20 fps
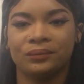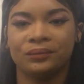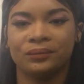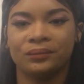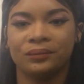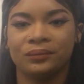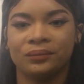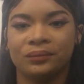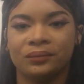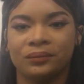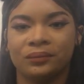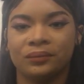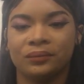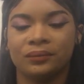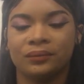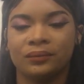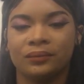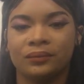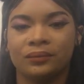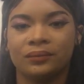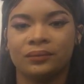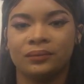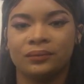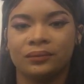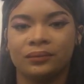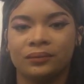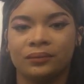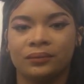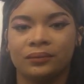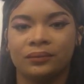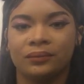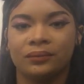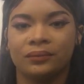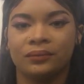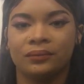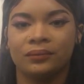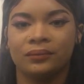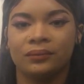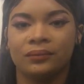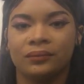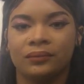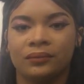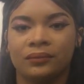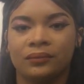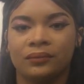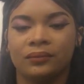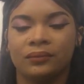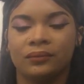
(not speaking)